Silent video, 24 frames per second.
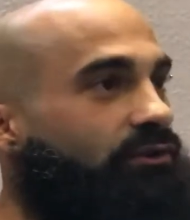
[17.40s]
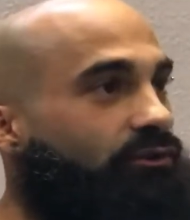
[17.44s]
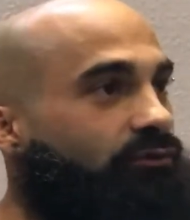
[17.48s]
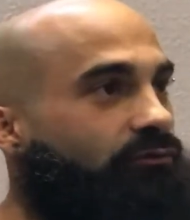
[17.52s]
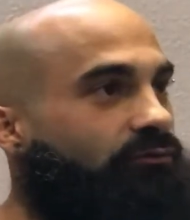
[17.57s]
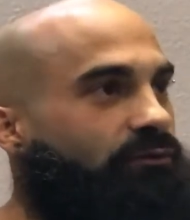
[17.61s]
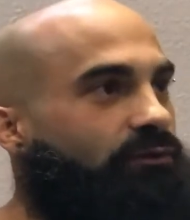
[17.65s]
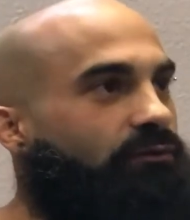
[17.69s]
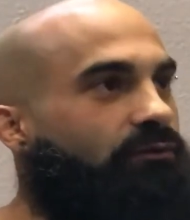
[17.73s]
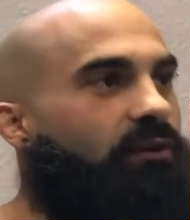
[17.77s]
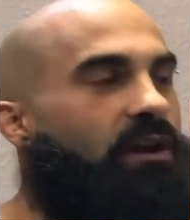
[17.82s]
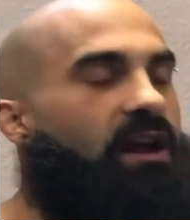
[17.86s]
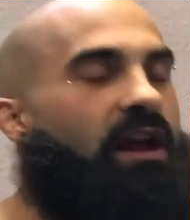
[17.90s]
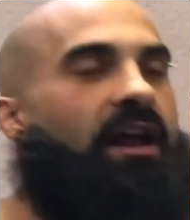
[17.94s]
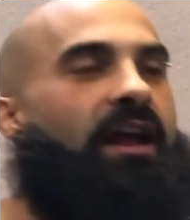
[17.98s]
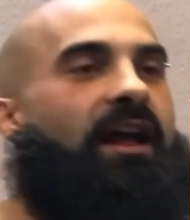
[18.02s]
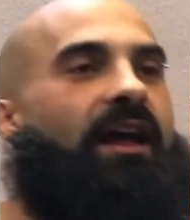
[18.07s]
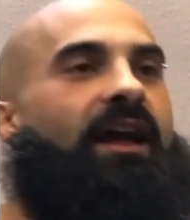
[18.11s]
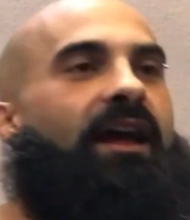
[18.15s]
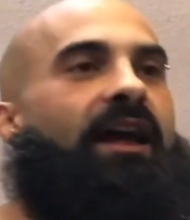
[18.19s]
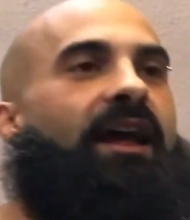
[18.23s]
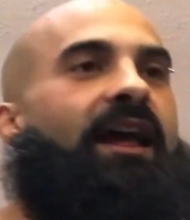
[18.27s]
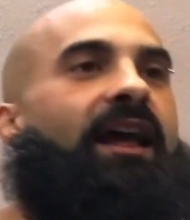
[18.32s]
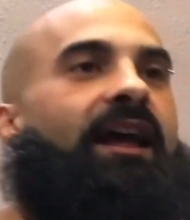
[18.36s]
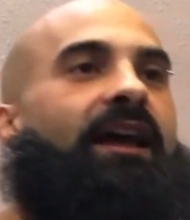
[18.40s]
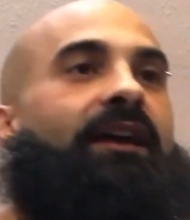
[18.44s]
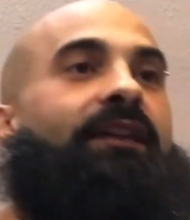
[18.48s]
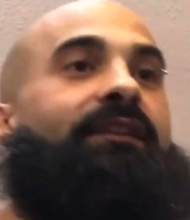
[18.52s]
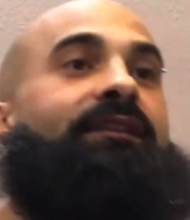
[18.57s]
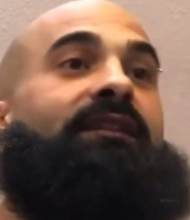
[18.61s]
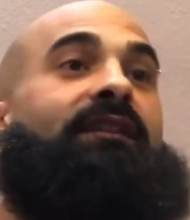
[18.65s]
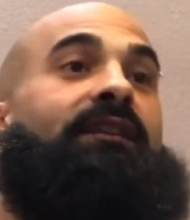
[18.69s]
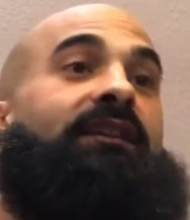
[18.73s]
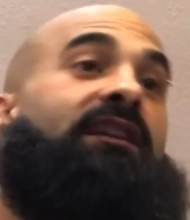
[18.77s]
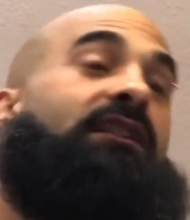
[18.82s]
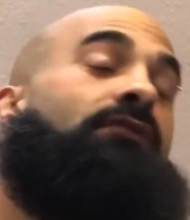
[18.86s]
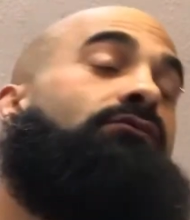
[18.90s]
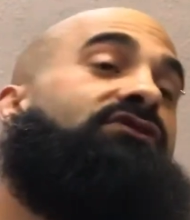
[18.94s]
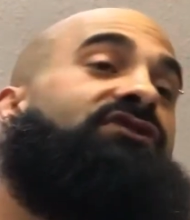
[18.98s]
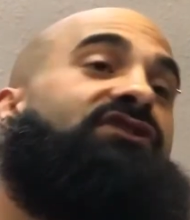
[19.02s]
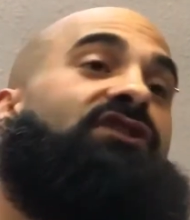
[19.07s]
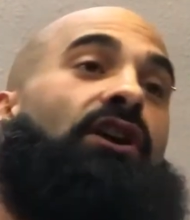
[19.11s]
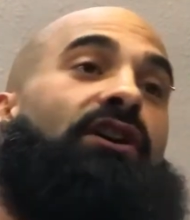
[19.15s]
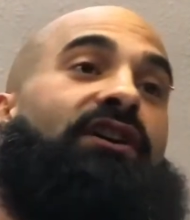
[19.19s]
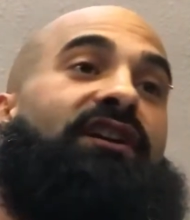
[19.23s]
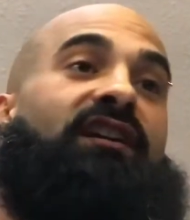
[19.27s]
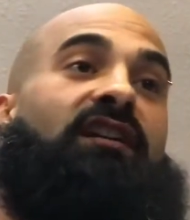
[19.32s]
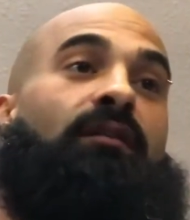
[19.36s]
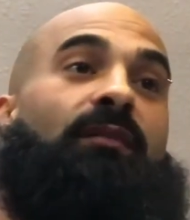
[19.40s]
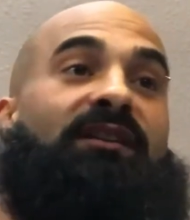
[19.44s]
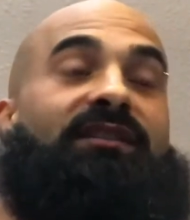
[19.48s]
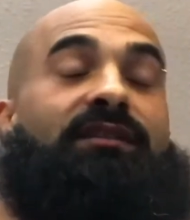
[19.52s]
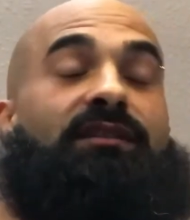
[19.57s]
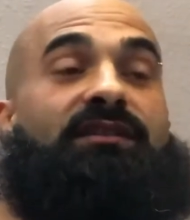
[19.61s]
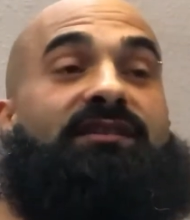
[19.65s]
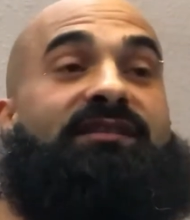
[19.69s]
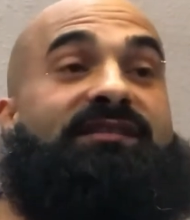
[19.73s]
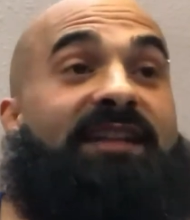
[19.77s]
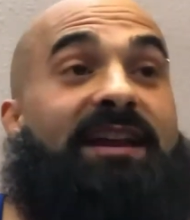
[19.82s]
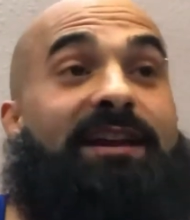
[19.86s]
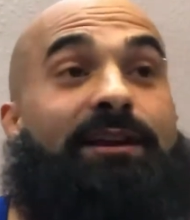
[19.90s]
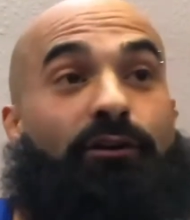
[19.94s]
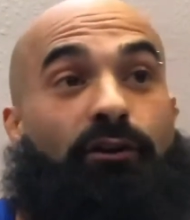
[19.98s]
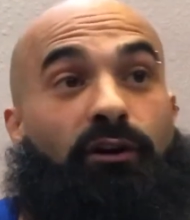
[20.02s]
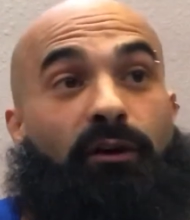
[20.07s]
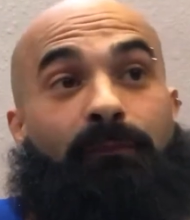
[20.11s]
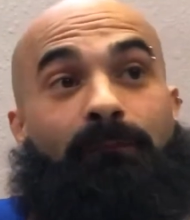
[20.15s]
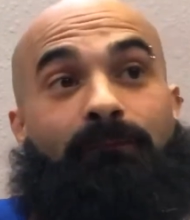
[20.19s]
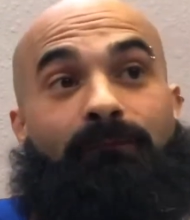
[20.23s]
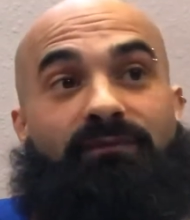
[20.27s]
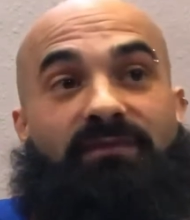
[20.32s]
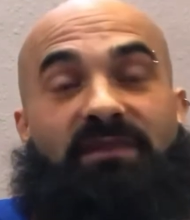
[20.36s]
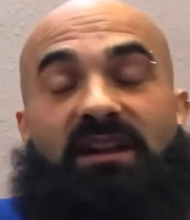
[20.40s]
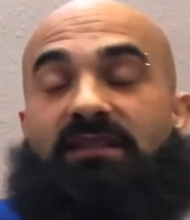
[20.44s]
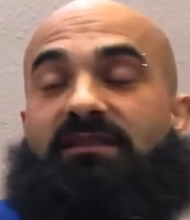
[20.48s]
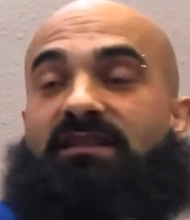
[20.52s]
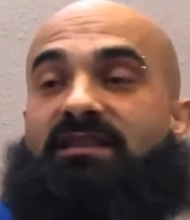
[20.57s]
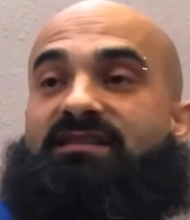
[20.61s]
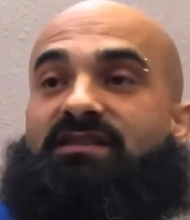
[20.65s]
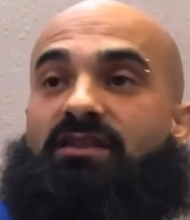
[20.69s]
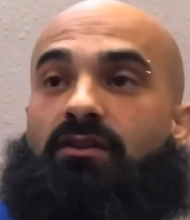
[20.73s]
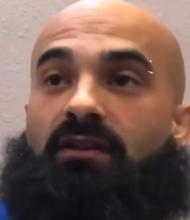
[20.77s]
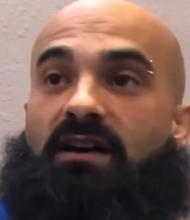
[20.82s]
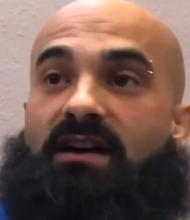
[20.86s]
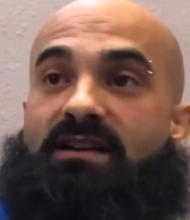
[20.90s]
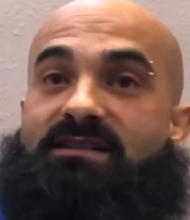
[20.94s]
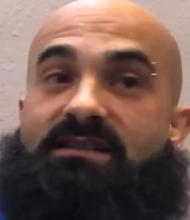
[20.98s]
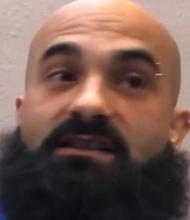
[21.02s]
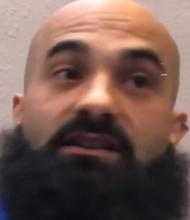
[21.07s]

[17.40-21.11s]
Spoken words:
guru, and he was talking about the sacrum, not the psoas.